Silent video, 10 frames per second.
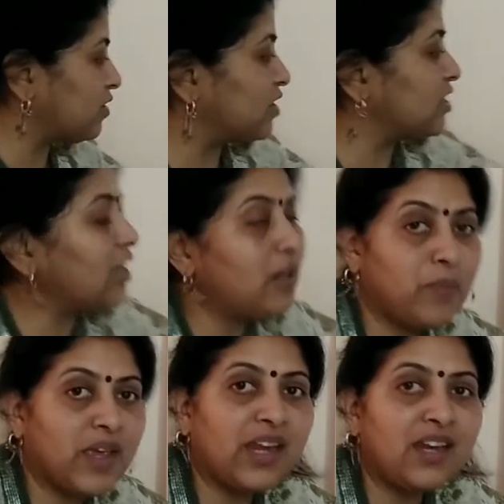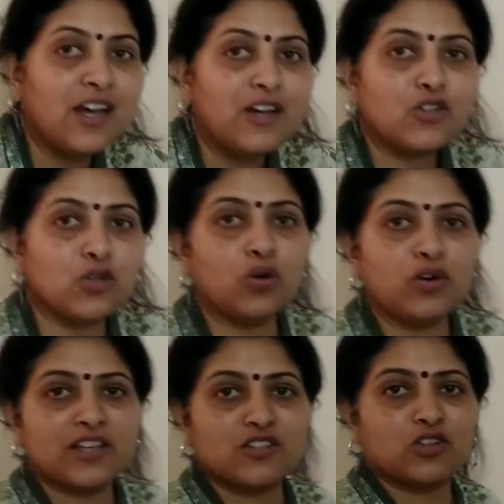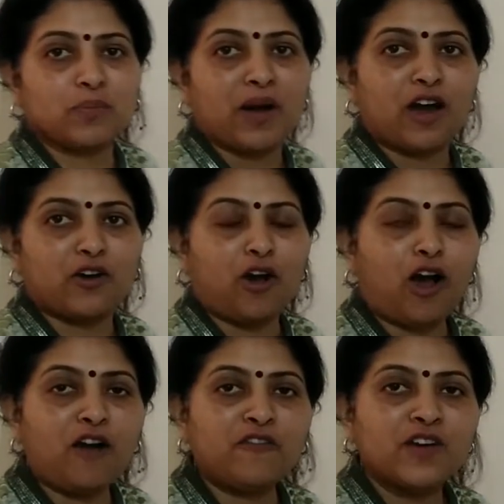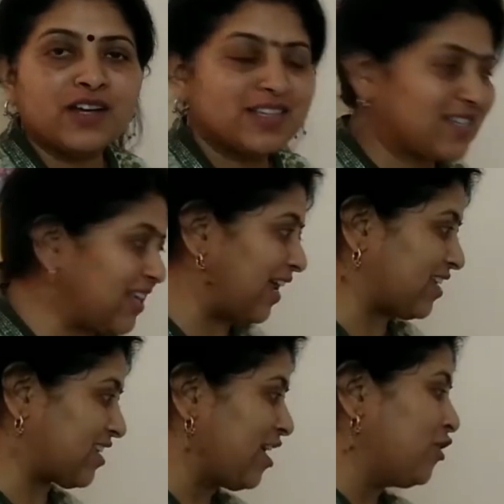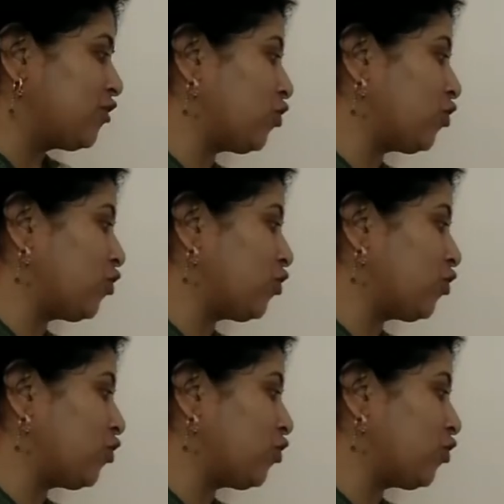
have still been 2 raised to the power of 6.